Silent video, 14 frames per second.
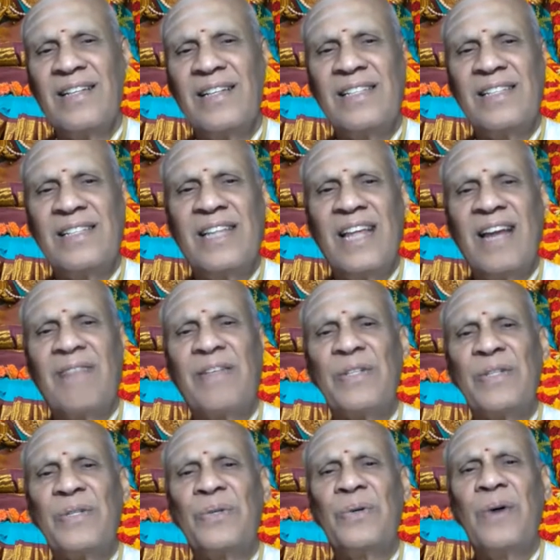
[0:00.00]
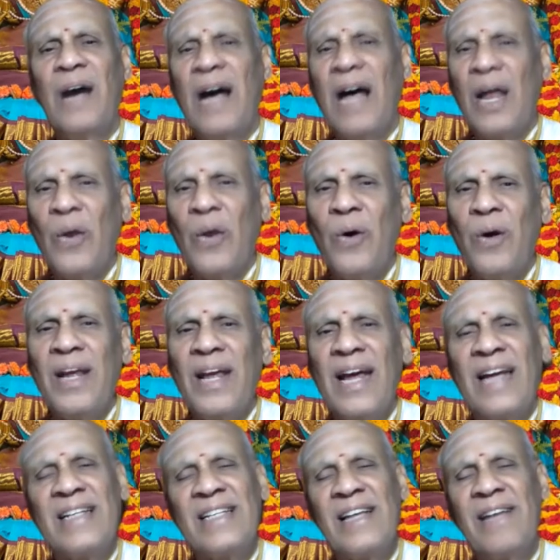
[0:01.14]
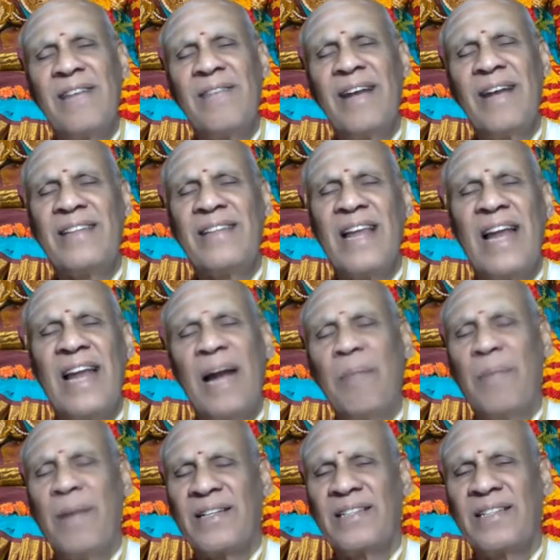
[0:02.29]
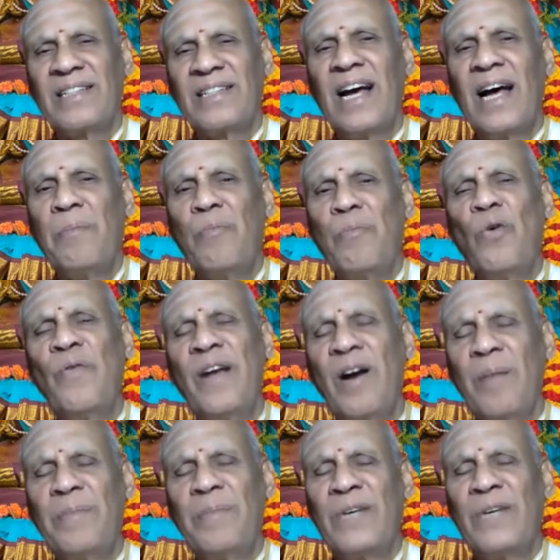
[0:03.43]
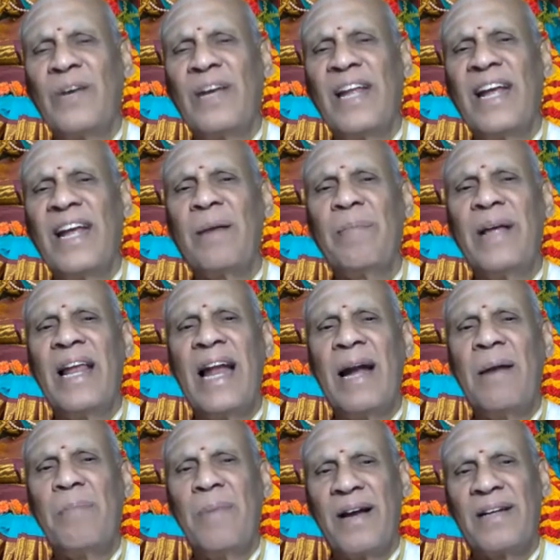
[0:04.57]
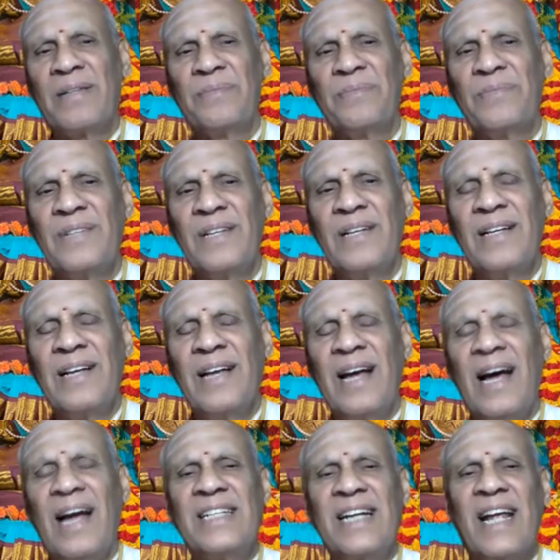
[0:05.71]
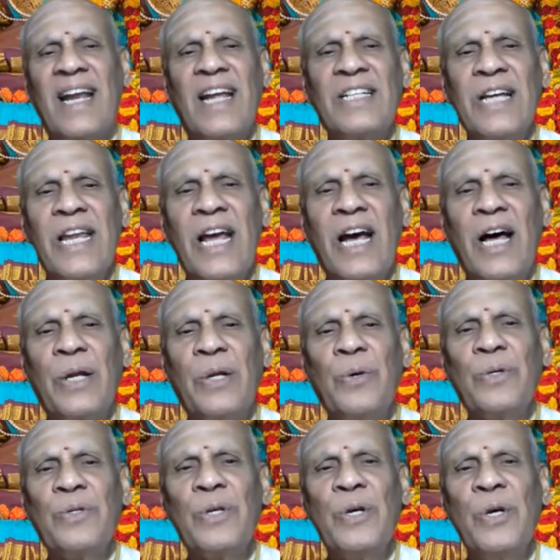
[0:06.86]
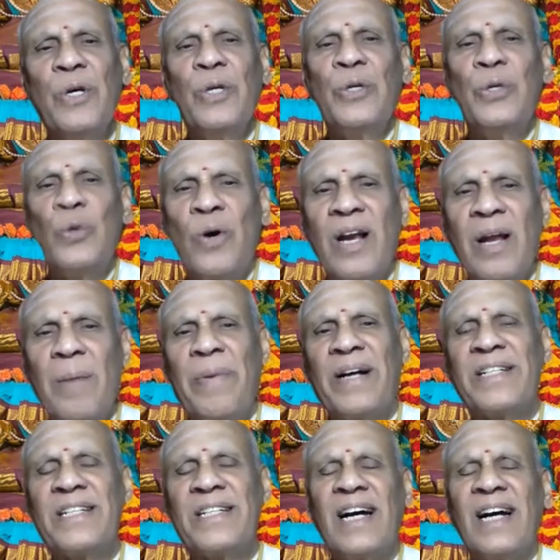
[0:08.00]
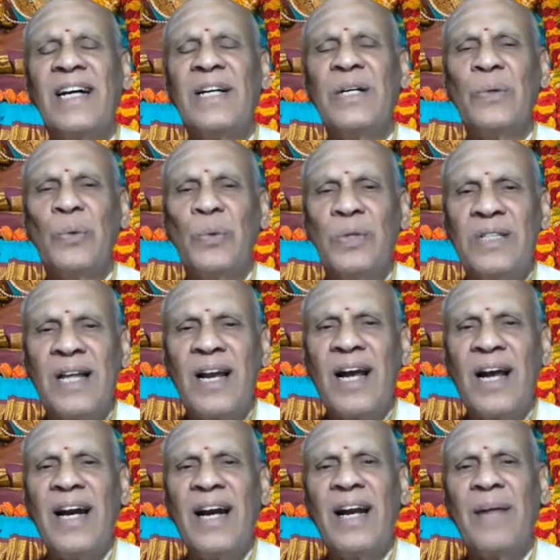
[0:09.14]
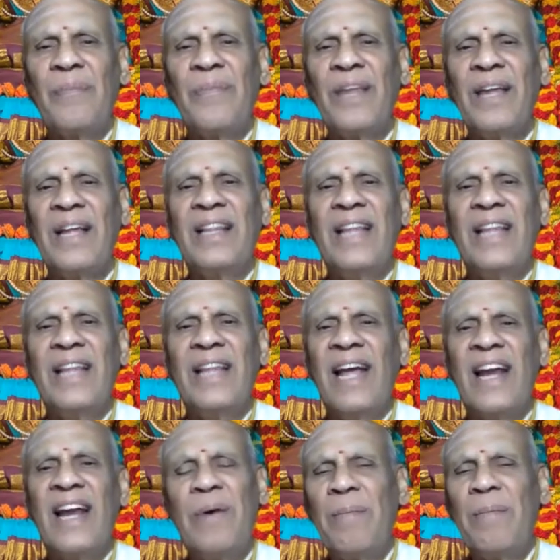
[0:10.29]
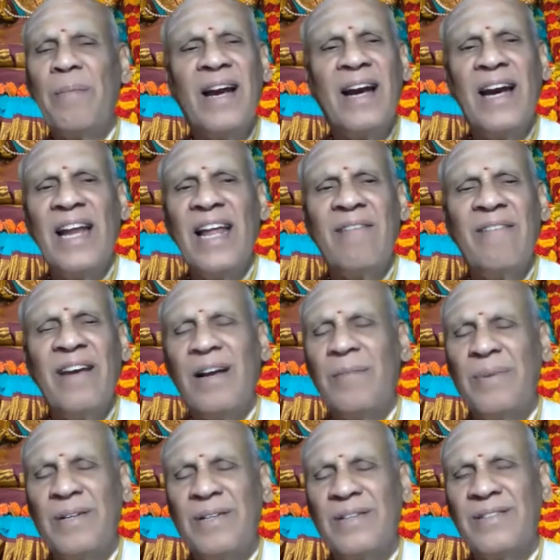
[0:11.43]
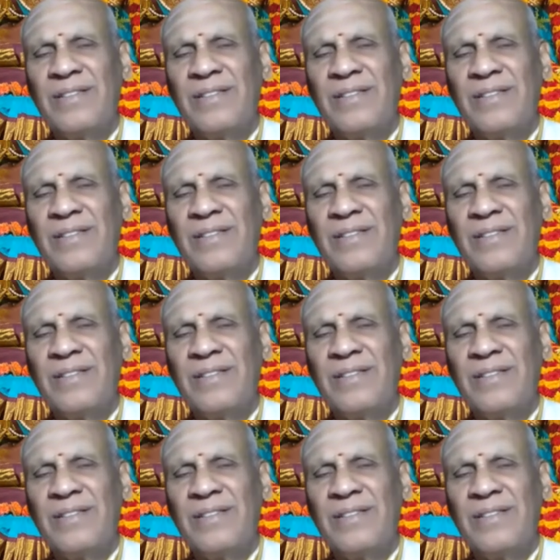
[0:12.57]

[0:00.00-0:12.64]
Sthiravastu alone can serve as a landmark. An unmoving object only can be a landmark. And Shankaracharya argues, Shukla Paksha, Uttarayanam, they are not permanently available.